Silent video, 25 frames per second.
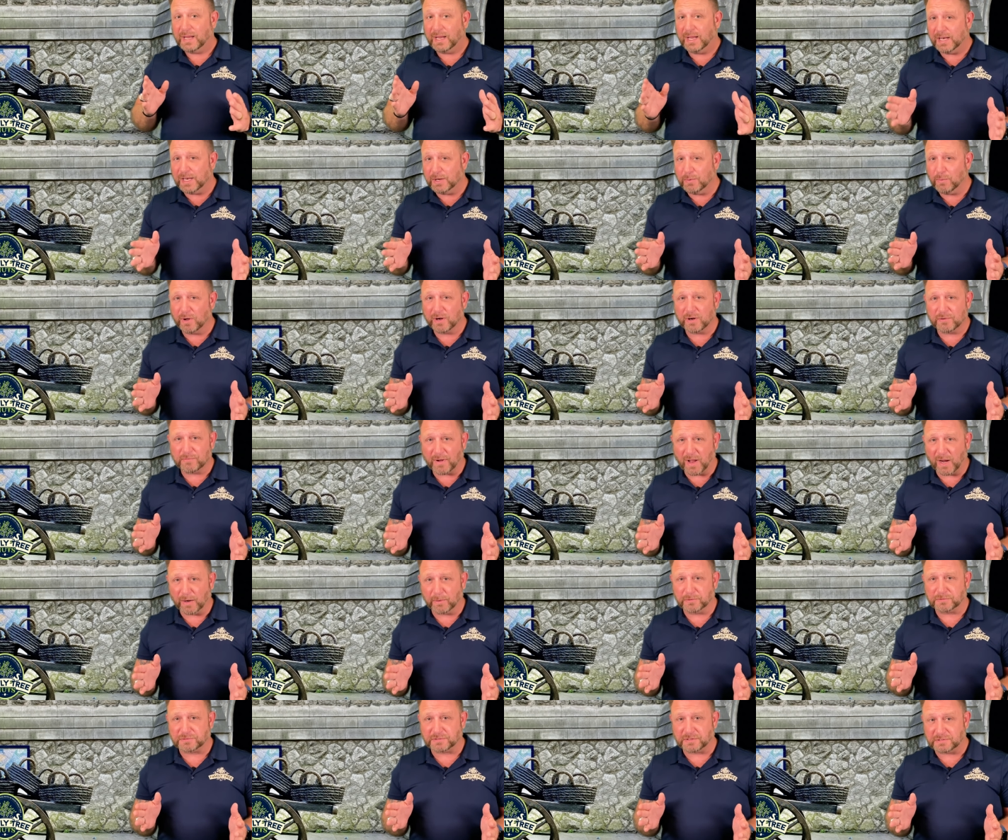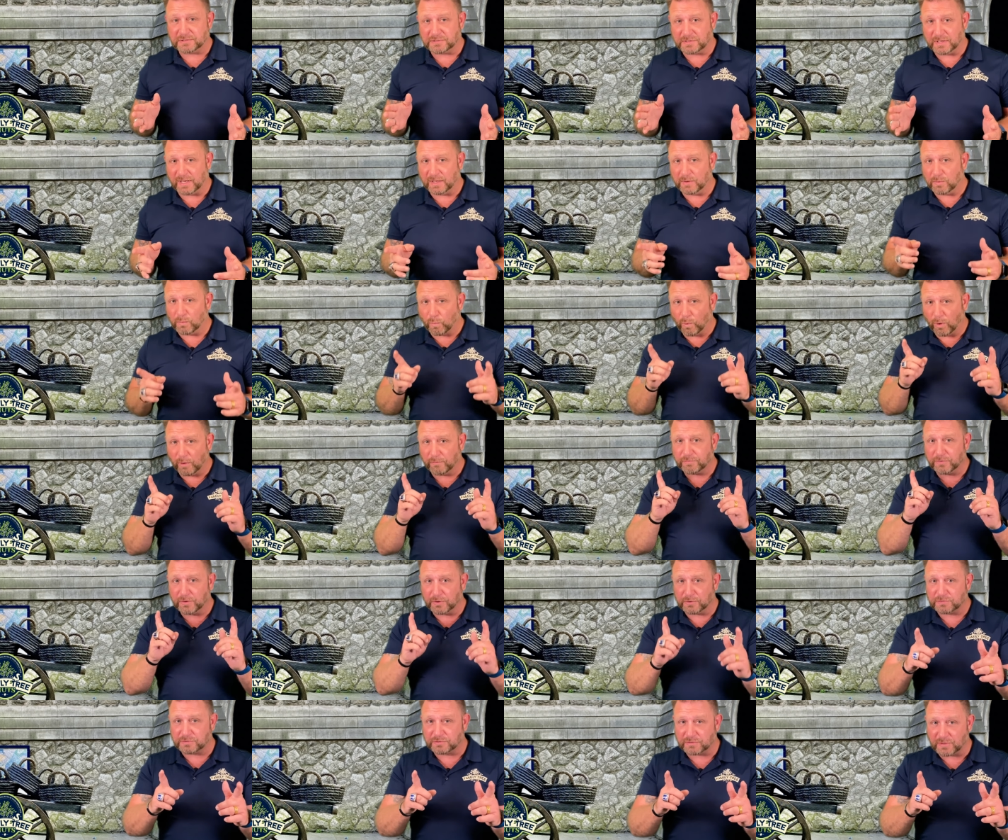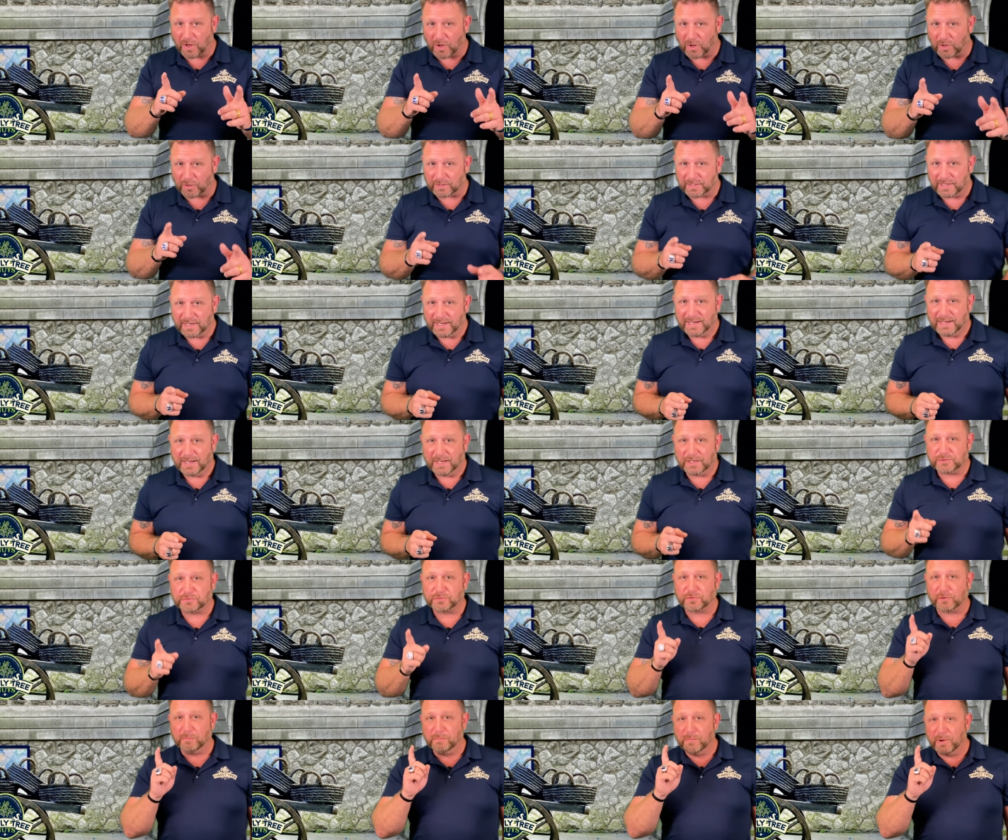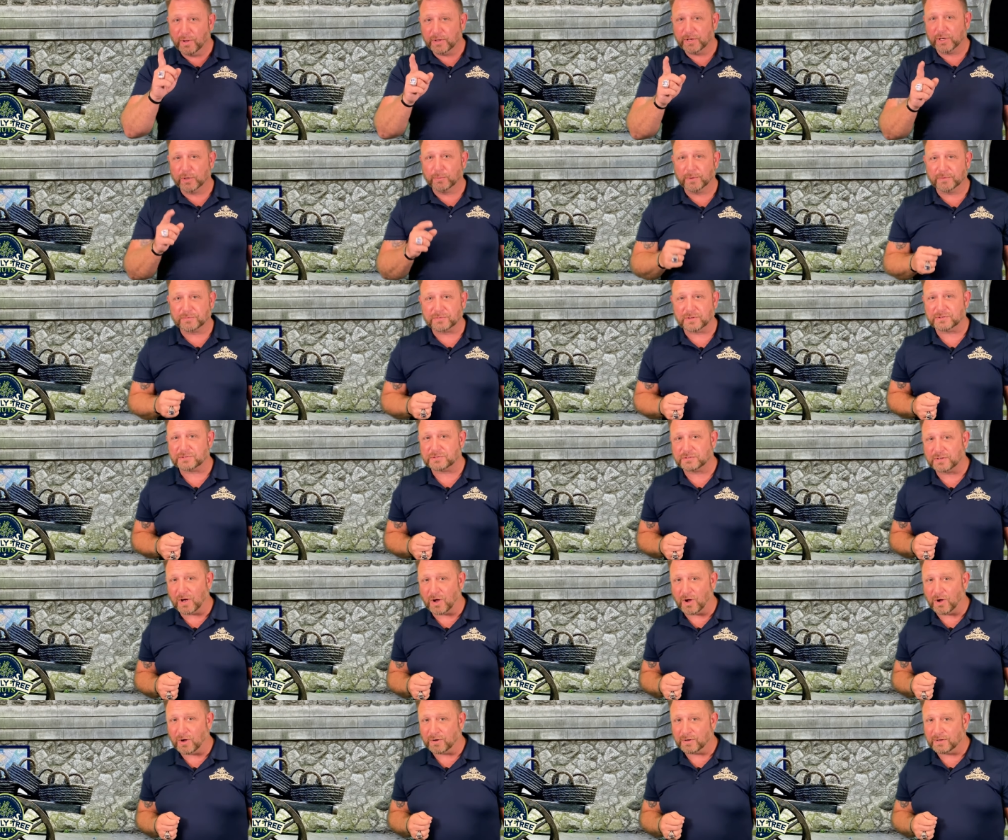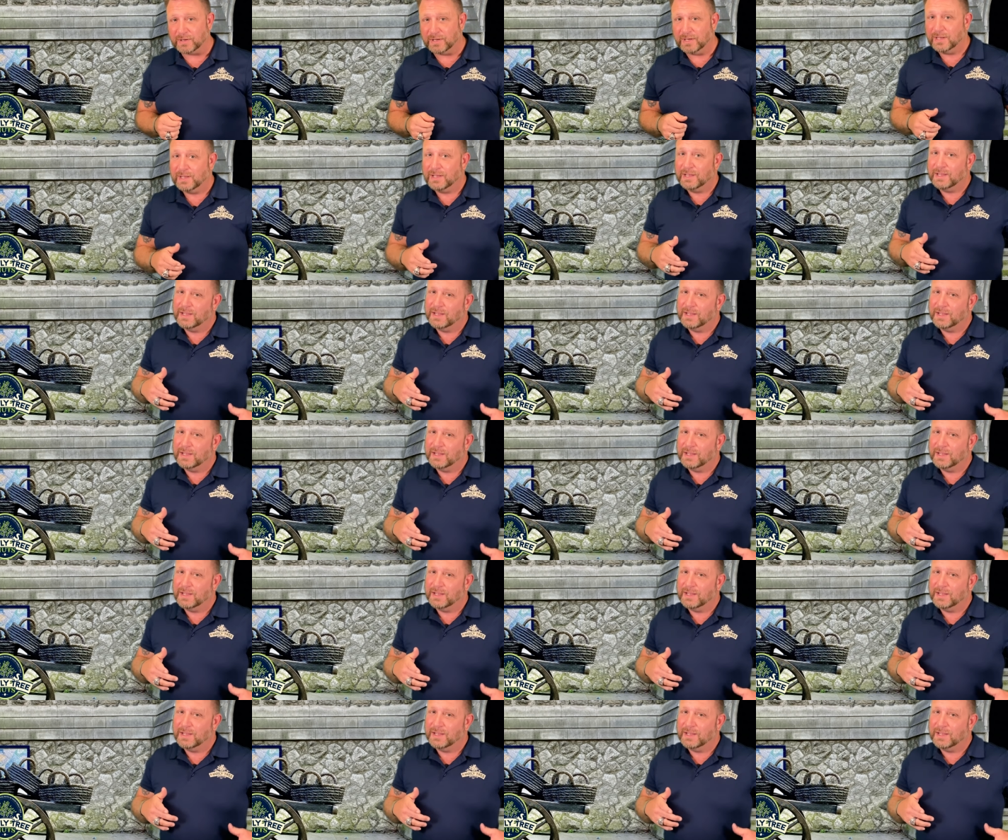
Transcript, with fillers: Anyone of Irish descent worth their salt is familiar with the song.